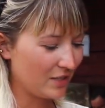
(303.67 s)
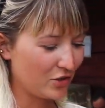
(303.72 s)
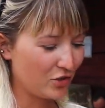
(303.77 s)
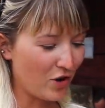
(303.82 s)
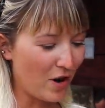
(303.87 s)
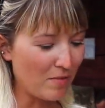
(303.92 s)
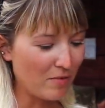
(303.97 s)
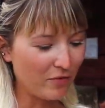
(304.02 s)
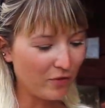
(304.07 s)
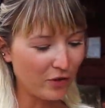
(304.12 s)

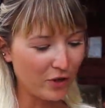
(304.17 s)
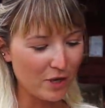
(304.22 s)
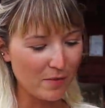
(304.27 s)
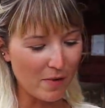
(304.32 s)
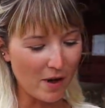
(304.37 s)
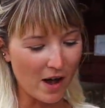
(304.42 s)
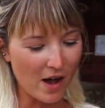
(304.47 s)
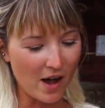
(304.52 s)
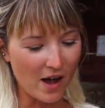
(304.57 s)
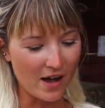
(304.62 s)
Try before you
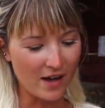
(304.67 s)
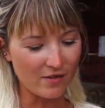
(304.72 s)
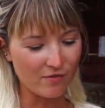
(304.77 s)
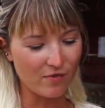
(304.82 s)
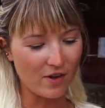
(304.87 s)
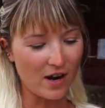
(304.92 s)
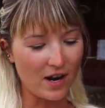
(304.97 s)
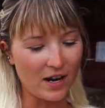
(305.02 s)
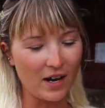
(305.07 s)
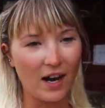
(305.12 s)
buy.
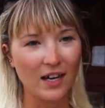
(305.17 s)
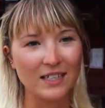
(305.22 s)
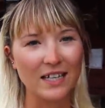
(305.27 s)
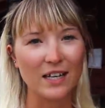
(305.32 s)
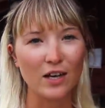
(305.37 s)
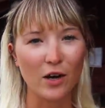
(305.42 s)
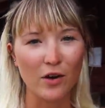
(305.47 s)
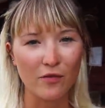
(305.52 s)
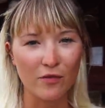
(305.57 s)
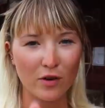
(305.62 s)
Right. I
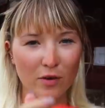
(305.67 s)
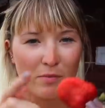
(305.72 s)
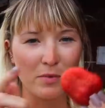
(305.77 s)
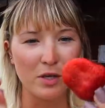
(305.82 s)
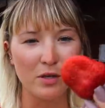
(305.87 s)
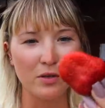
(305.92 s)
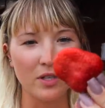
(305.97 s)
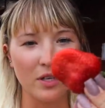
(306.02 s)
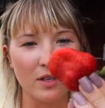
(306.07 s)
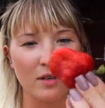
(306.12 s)
didn't go for a
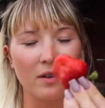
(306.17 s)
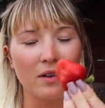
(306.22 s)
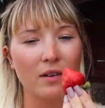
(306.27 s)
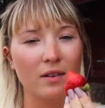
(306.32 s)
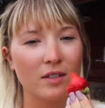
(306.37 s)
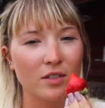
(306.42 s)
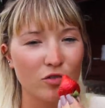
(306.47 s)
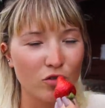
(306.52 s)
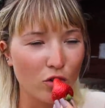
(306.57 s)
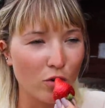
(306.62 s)
mutant
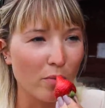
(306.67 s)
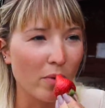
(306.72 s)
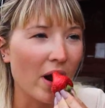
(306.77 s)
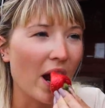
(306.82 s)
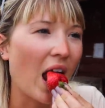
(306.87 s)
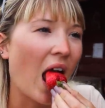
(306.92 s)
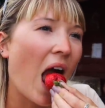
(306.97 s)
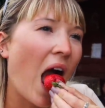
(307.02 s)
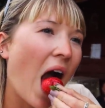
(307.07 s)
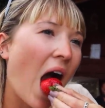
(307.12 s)
strawberry.